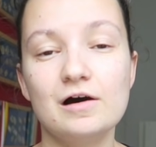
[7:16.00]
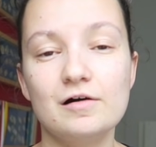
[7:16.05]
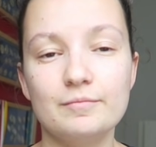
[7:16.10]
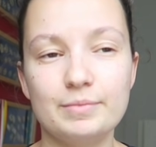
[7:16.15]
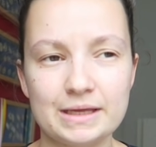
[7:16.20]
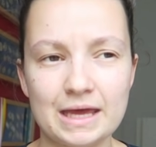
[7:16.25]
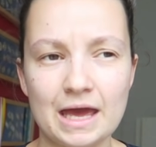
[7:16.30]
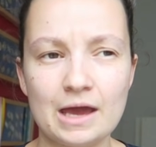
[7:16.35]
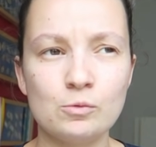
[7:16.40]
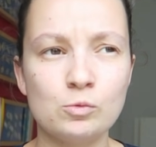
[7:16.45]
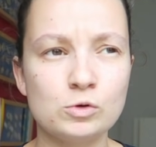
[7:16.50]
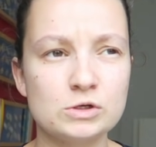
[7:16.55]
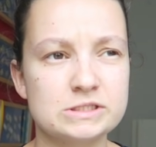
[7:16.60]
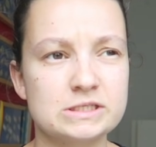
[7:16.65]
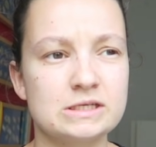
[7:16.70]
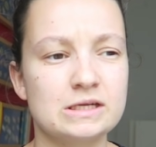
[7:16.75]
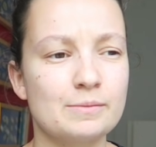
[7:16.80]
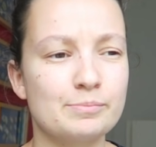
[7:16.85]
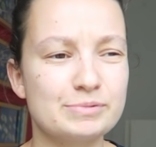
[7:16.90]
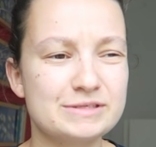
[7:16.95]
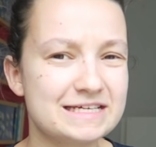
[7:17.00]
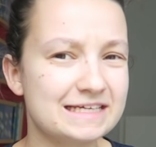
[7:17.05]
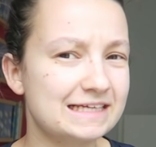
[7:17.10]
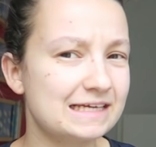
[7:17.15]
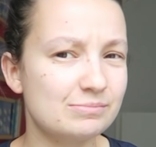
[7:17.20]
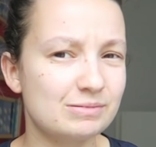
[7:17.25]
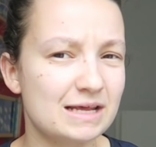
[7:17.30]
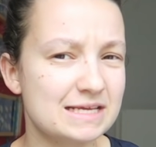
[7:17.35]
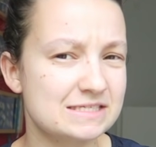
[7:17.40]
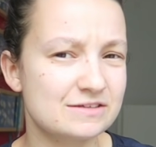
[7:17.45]
But yeah, it wasn't a
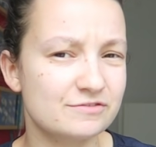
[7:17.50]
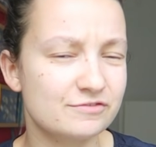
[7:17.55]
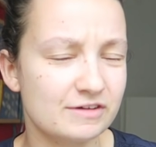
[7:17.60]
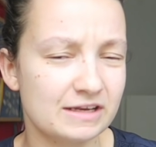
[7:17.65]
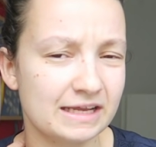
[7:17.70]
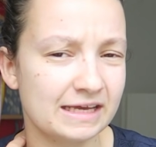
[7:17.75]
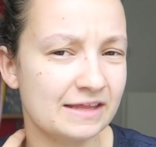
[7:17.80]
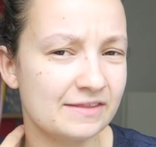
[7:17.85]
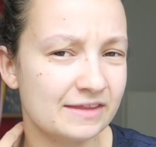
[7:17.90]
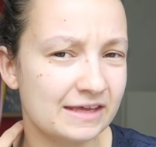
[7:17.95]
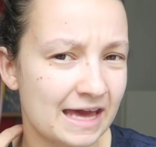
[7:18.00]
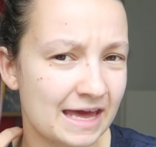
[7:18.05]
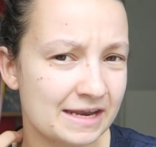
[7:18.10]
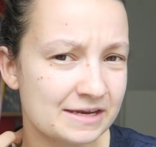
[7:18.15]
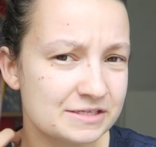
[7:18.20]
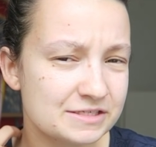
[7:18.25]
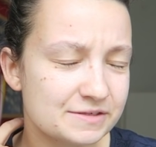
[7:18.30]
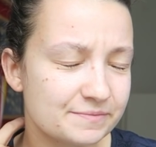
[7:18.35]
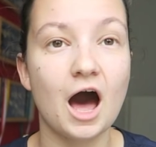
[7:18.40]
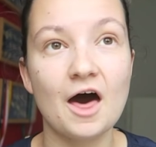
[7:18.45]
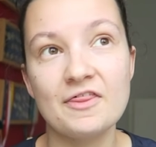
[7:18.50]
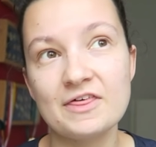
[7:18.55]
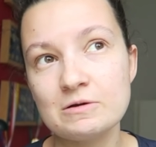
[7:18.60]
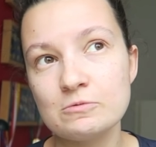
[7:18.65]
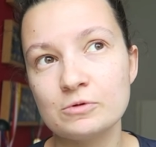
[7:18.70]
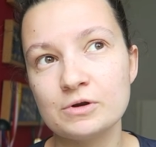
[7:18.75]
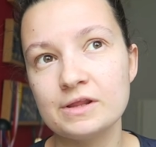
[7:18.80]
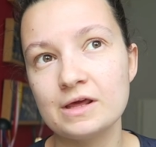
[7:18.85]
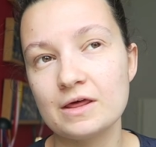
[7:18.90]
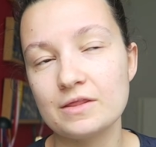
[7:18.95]
particularly pleasant feeling at the end. I think
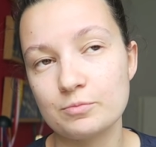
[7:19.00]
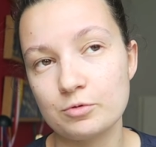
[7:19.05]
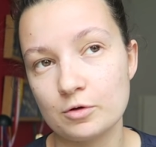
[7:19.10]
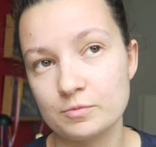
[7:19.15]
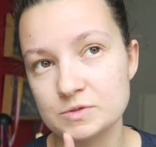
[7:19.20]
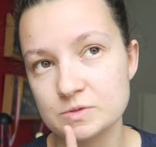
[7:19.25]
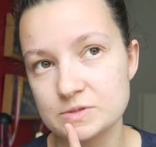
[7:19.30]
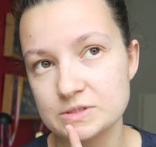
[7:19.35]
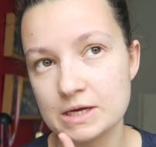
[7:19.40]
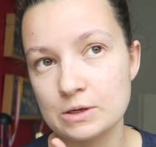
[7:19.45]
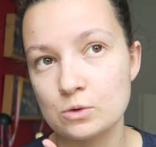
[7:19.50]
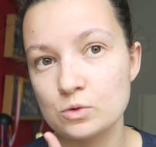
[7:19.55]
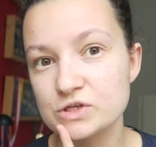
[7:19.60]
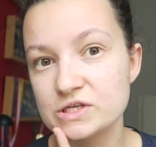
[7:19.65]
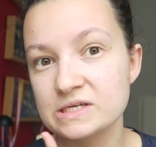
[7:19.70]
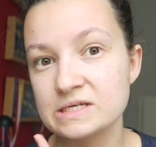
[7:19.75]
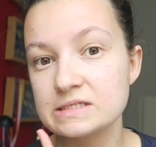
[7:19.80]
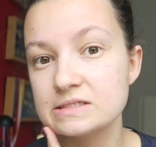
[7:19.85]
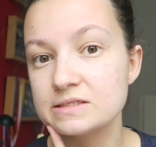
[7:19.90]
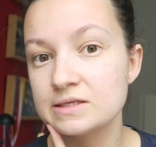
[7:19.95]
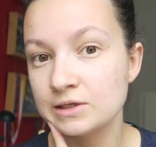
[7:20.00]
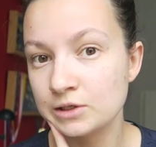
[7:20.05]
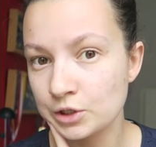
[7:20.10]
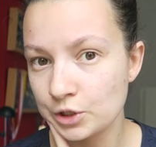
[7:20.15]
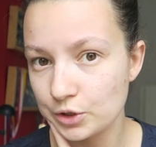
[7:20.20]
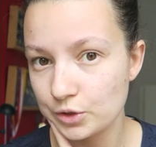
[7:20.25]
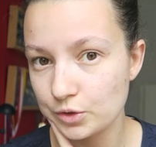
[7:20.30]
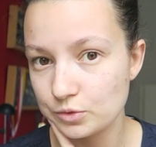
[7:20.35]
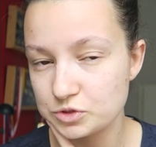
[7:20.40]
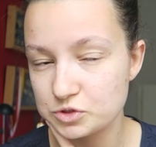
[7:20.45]
one of the other problems was I also needed the
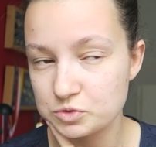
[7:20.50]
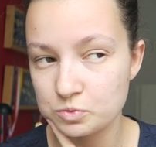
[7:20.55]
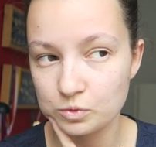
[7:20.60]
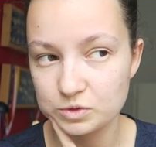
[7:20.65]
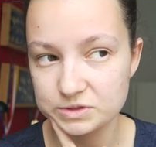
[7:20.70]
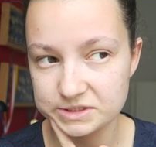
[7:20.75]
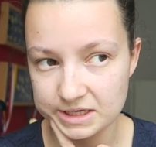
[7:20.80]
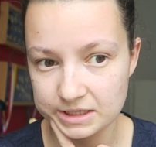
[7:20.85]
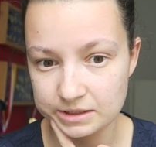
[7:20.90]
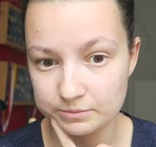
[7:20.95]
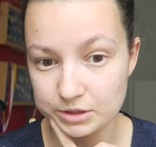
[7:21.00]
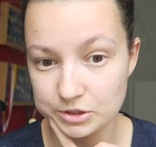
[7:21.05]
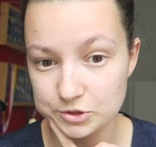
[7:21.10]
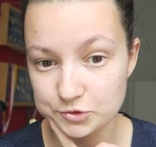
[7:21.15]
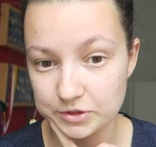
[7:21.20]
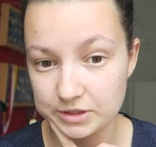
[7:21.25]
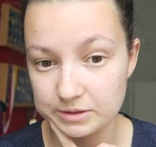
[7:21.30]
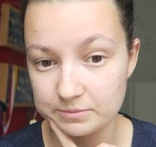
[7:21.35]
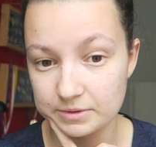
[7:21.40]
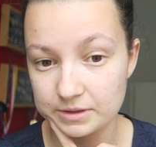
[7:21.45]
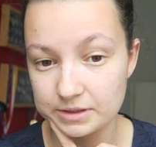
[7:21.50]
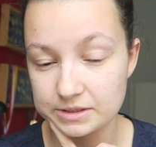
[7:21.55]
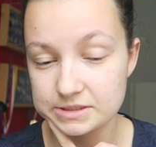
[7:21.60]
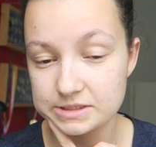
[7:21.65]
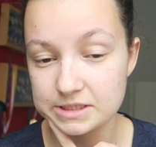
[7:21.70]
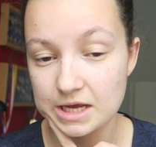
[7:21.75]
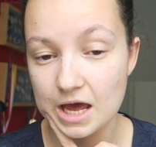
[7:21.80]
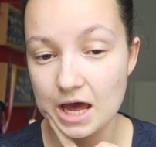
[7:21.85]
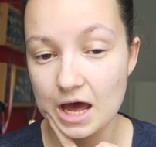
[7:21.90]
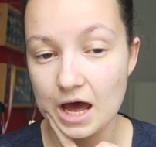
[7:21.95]
loo towards the end of my
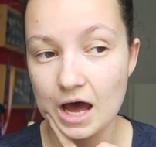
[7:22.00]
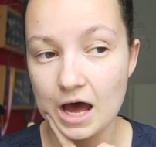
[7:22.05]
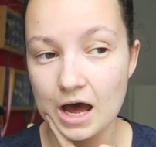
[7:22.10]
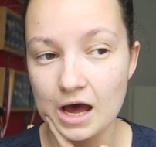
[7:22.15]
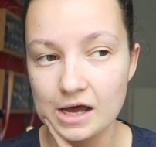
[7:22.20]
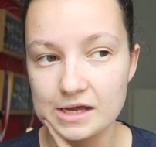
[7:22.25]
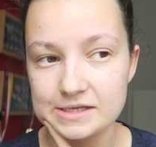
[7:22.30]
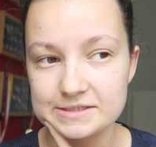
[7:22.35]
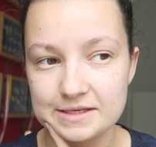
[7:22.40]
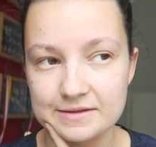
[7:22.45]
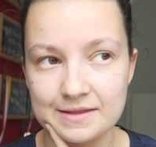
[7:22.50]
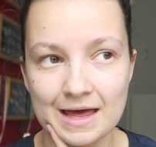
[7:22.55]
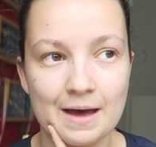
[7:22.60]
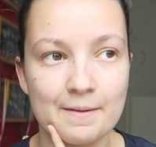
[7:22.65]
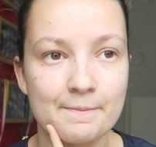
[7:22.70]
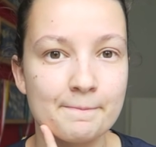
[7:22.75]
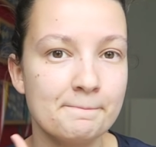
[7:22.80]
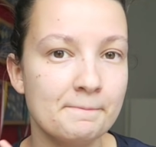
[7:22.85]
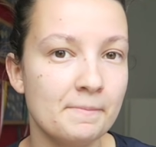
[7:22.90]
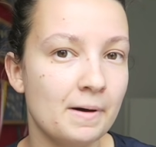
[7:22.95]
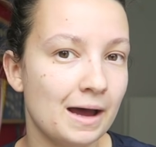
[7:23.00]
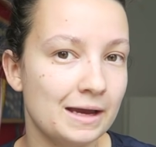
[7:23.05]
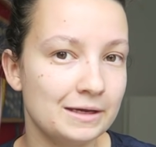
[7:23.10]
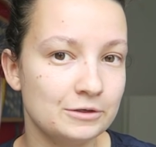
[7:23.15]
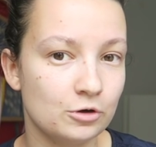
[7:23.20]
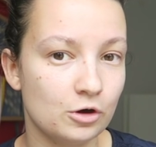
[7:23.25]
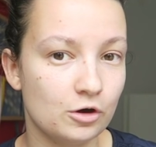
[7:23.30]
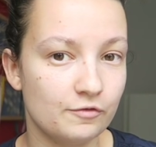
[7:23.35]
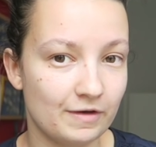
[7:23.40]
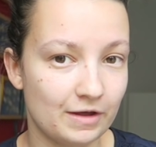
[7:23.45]
treatment. Uh, so that might
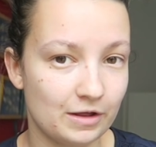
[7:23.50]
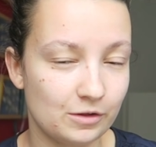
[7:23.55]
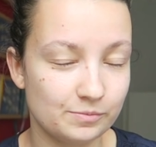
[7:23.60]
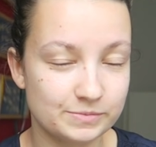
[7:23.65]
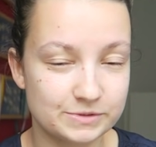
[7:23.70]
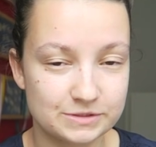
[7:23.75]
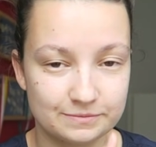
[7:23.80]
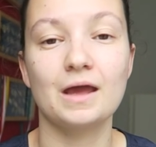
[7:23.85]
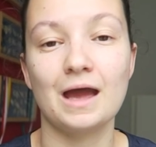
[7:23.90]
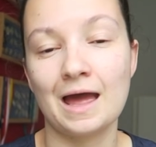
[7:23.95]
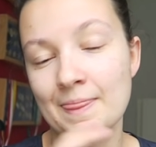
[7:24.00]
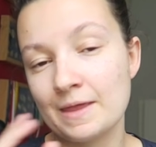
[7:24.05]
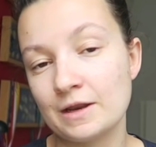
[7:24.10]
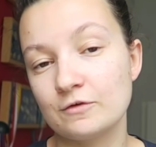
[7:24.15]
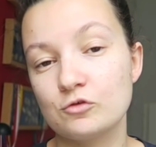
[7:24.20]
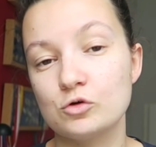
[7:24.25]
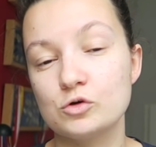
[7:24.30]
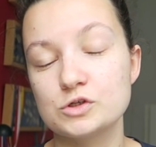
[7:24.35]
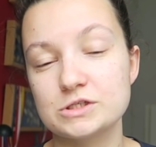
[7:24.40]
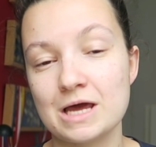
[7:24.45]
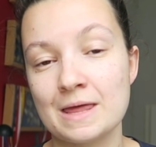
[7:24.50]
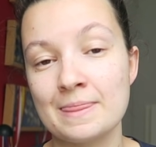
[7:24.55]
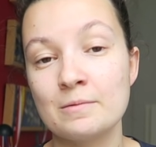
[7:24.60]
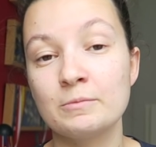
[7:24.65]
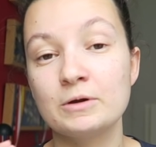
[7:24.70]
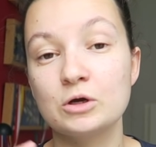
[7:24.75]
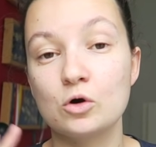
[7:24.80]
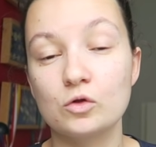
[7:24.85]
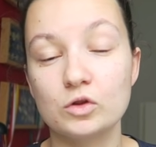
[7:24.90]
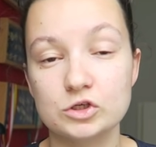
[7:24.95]
not have helped. And then of course, and then
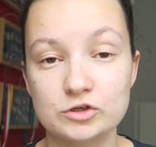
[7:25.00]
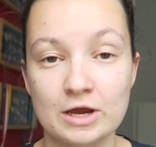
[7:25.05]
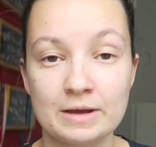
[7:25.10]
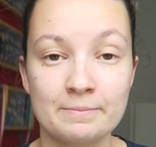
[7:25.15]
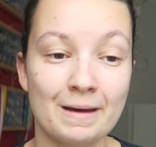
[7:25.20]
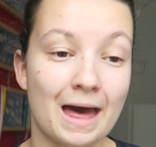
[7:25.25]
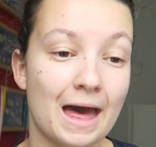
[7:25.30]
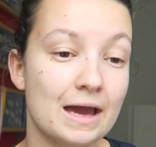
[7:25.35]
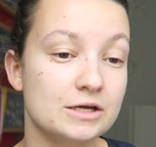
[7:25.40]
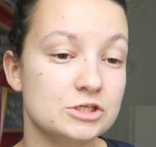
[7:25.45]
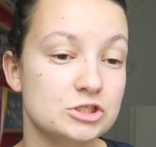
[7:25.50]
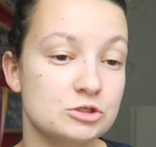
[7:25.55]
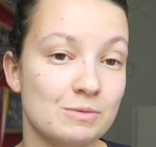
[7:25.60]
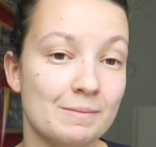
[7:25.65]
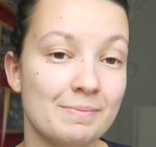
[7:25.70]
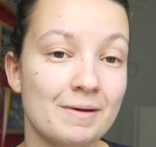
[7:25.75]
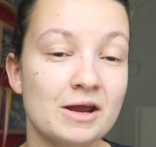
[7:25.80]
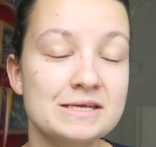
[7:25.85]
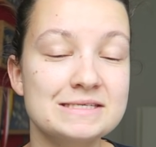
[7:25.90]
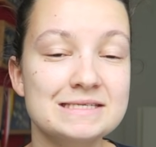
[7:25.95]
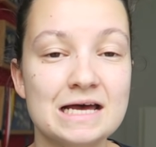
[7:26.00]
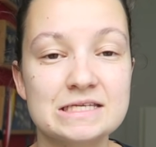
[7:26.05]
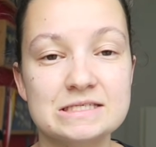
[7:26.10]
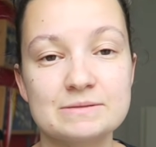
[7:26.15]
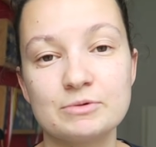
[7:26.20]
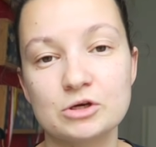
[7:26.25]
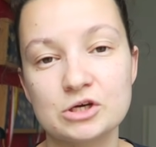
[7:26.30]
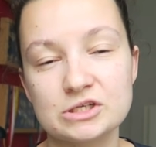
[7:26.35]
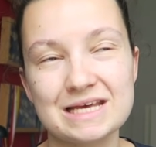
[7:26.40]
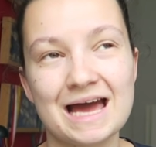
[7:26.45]
we caught the train back to my parents' house
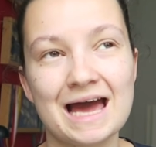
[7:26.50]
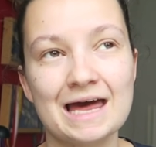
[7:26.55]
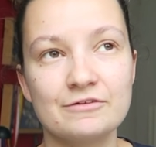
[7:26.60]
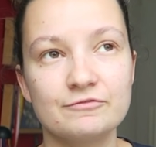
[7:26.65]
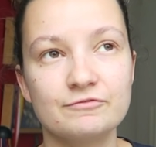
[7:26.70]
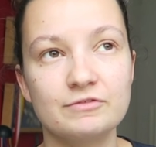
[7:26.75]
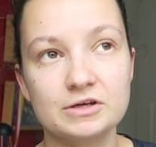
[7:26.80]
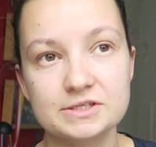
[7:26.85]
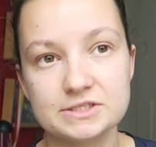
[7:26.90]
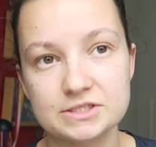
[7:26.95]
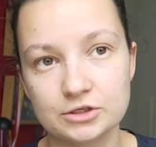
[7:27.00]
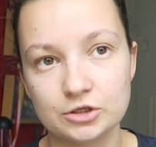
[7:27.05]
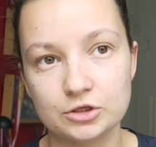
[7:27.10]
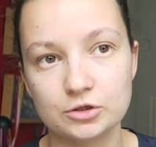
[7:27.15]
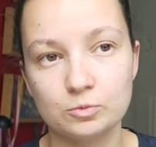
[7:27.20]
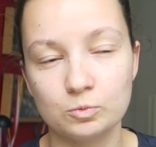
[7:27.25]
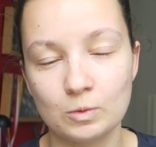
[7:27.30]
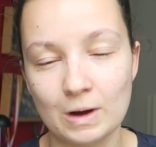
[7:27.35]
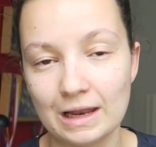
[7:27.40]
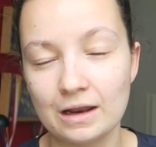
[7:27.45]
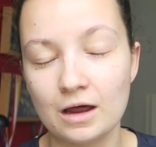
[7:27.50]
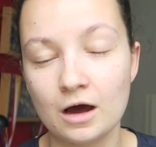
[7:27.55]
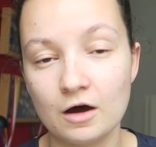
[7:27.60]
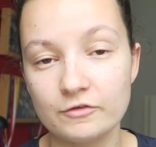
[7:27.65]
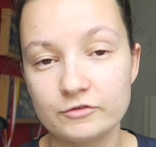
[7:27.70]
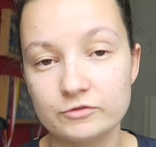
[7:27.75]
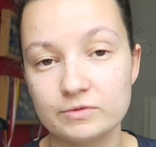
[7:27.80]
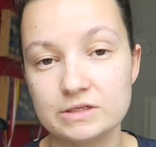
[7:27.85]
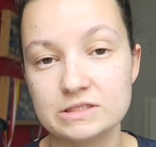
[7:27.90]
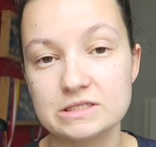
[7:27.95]
and because I hadn't felt so well
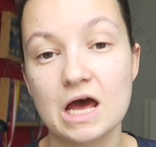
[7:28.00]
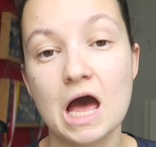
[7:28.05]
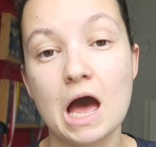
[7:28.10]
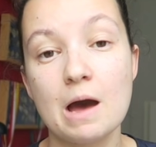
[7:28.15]
afterwards,